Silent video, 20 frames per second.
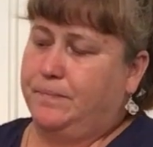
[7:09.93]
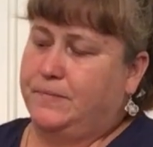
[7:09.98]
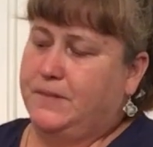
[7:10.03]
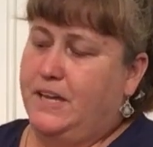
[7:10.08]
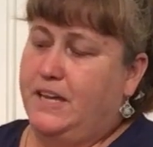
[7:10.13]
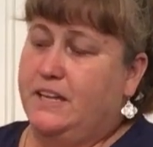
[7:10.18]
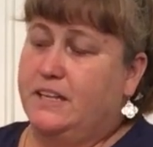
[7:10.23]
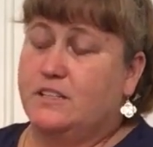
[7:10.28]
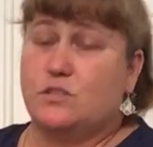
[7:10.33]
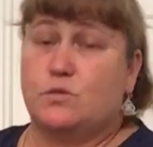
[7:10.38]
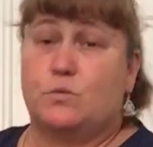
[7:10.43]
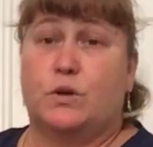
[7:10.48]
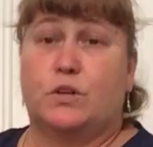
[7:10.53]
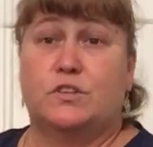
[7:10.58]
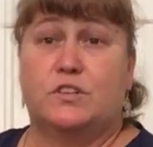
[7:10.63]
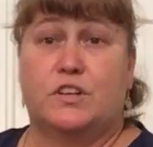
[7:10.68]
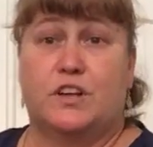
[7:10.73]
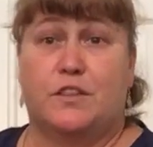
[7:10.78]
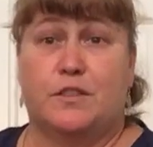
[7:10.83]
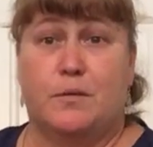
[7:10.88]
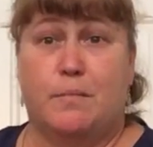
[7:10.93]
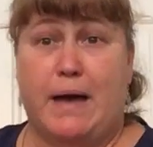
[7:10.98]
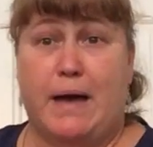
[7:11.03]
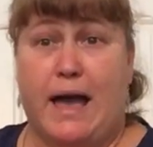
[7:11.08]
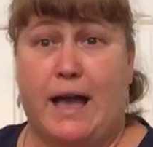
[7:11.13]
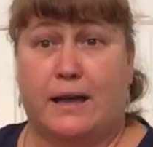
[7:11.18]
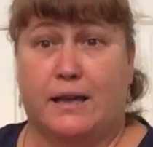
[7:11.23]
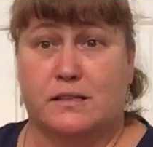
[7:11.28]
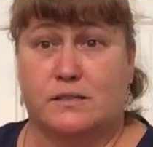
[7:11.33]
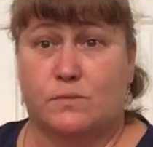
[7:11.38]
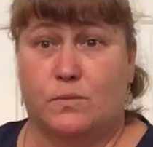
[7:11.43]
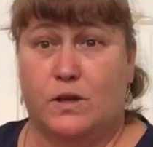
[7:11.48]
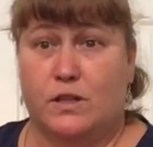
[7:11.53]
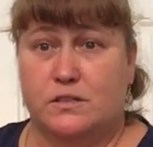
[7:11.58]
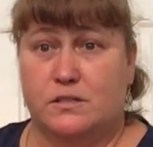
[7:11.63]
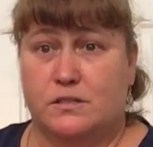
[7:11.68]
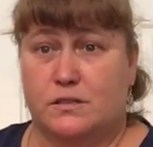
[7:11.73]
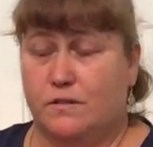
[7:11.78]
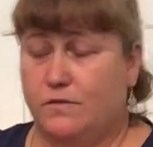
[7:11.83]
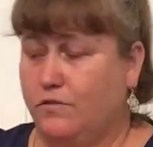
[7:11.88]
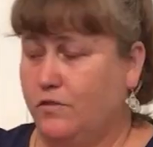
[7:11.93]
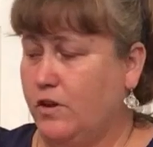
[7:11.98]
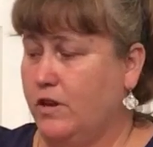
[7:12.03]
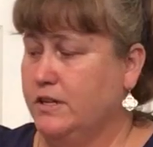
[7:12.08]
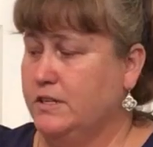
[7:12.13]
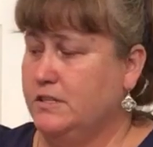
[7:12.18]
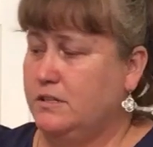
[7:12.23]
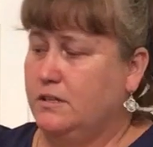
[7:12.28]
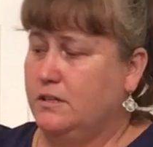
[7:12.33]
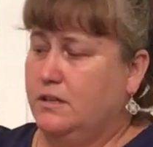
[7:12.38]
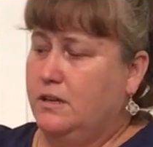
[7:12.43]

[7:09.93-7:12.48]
it is quilted on the back as well as the front.